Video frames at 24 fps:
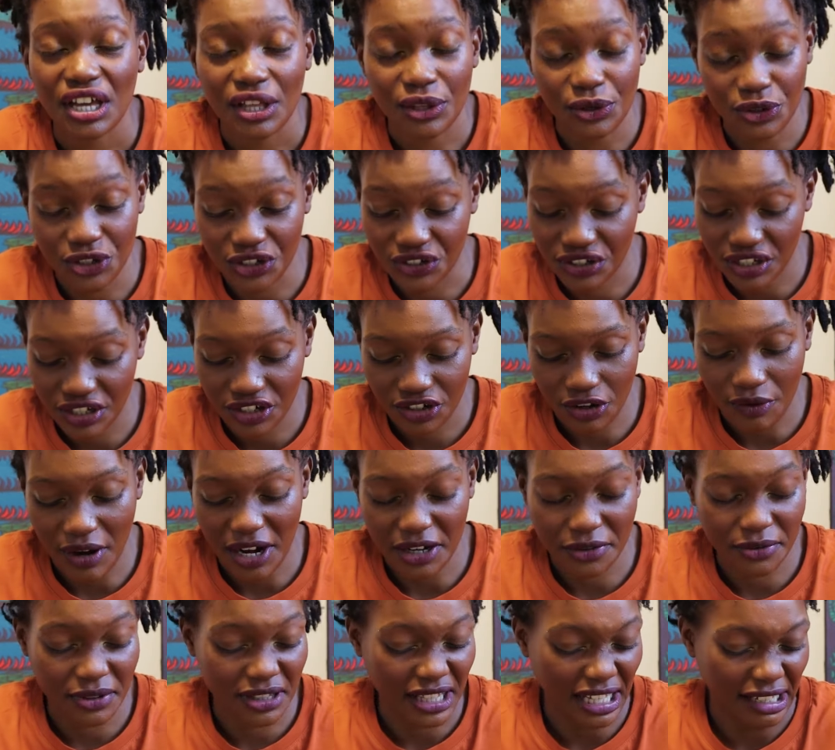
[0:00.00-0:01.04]
You just
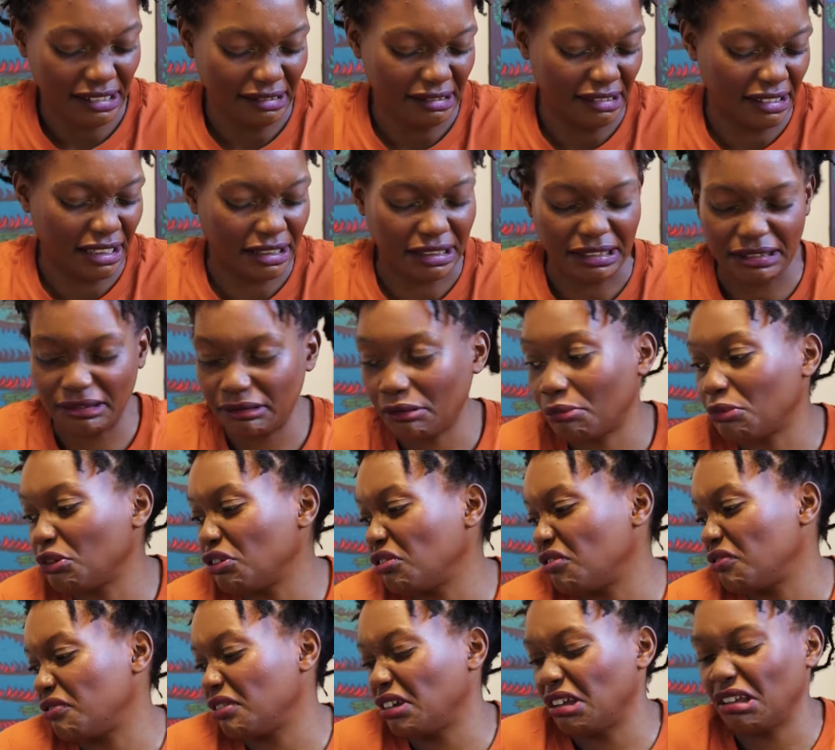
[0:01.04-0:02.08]
interact with like,
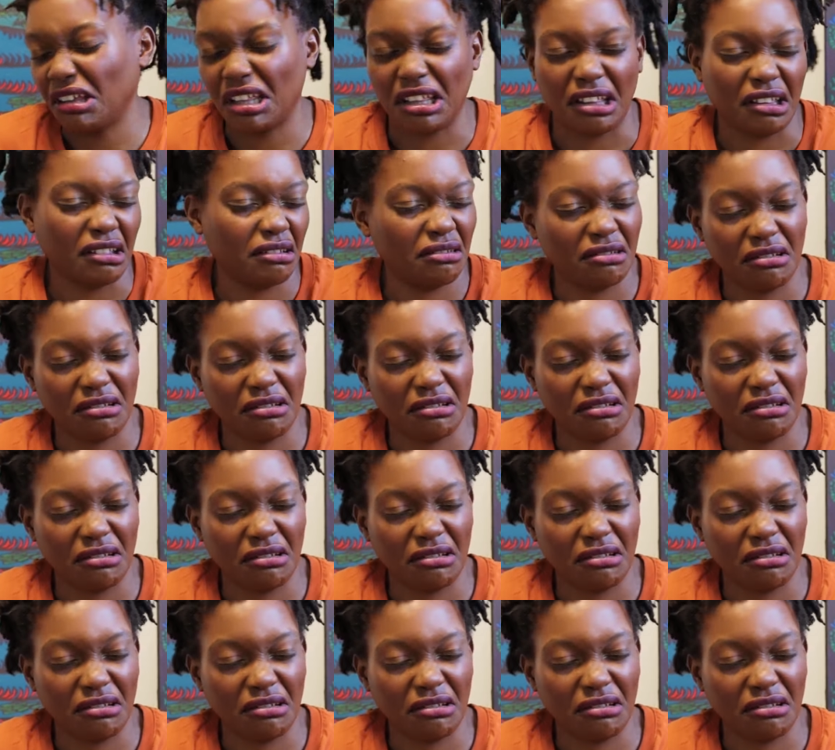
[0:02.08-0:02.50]
remove, It